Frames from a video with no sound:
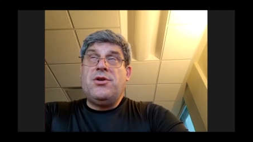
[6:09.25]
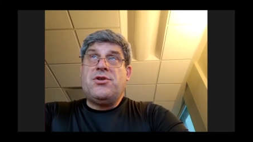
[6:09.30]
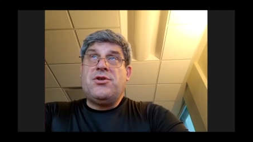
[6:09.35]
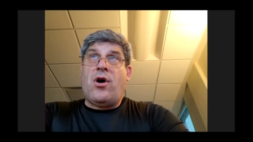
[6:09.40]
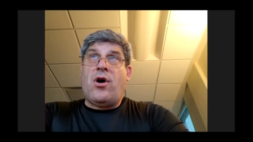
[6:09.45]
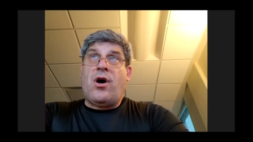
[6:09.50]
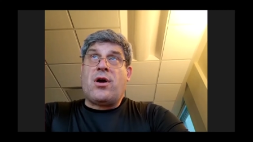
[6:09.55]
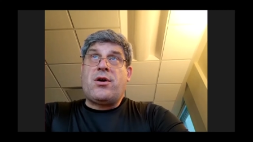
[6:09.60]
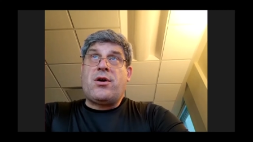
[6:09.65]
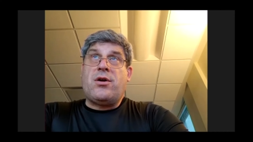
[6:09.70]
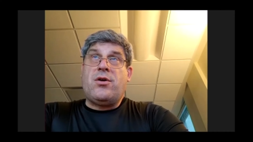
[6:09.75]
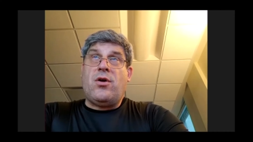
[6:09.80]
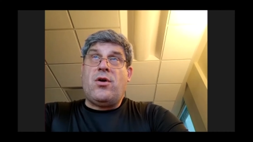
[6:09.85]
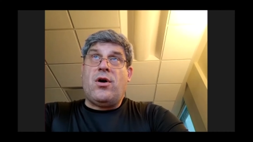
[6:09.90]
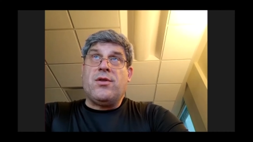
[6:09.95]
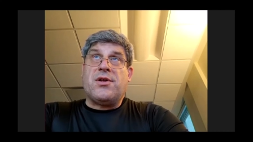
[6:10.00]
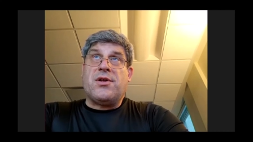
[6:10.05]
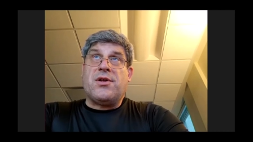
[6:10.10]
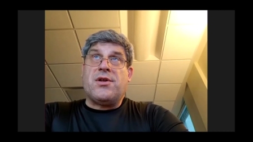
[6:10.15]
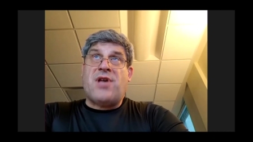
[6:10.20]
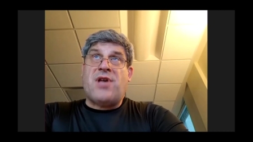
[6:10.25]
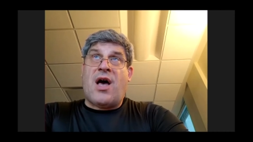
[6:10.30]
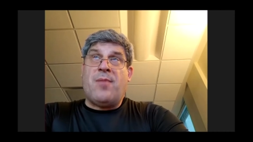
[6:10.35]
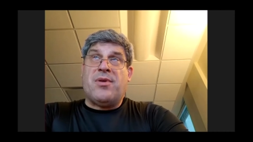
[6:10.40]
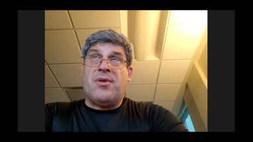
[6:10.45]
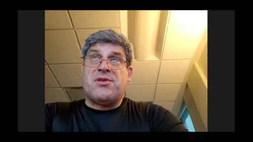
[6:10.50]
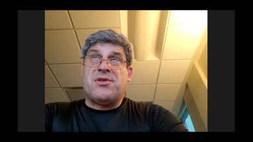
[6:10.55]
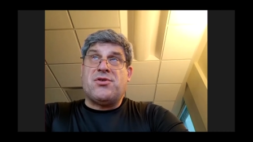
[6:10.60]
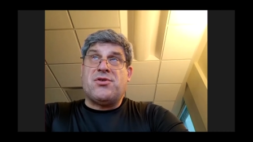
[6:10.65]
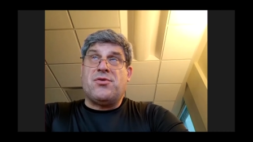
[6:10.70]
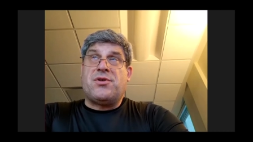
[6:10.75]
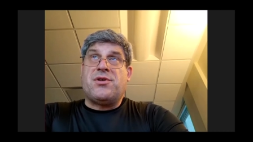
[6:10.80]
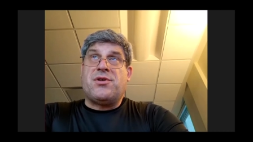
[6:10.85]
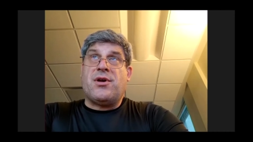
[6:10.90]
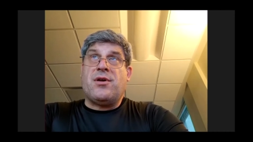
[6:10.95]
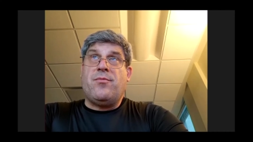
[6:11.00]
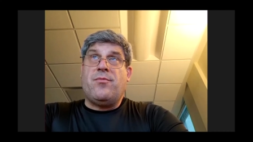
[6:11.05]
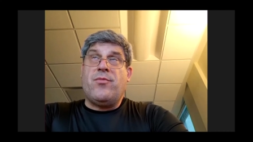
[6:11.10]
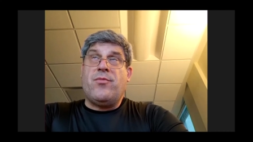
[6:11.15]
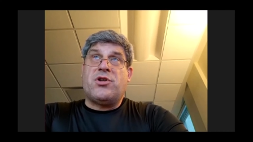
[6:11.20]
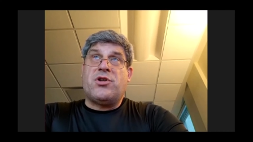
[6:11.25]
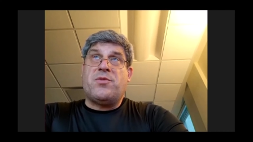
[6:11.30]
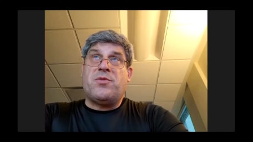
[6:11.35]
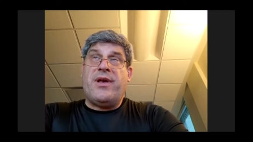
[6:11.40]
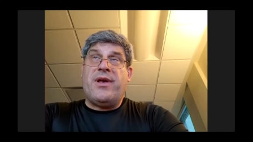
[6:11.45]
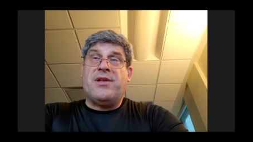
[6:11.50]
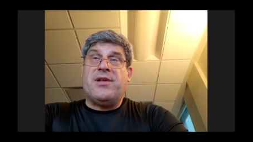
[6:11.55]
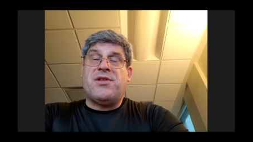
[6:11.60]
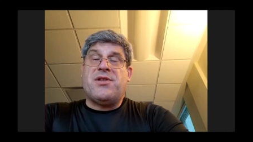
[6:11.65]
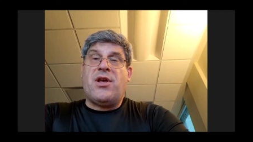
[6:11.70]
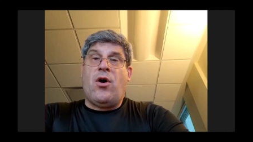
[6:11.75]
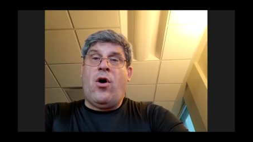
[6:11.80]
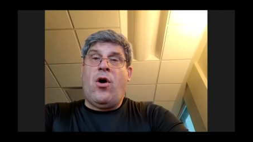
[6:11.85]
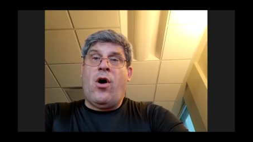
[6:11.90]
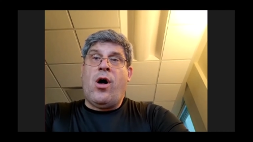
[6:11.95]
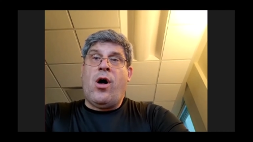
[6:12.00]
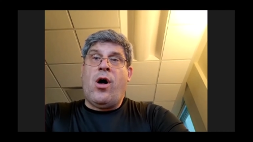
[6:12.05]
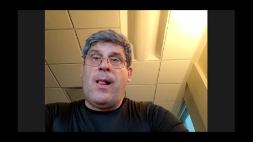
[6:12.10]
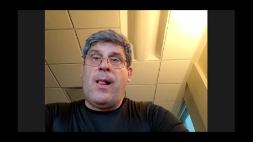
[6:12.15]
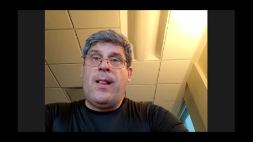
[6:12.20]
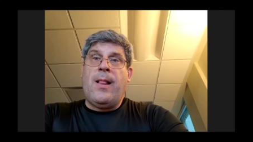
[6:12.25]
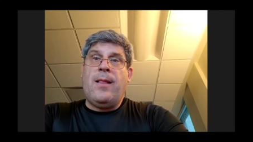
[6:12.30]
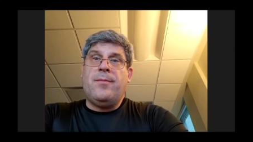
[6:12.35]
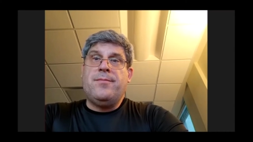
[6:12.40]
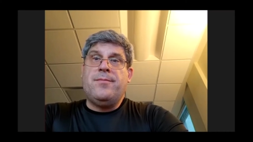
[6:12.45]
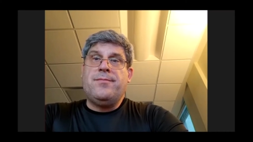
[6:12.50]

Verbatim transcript: talk called the Sabba Sutta, which means the all,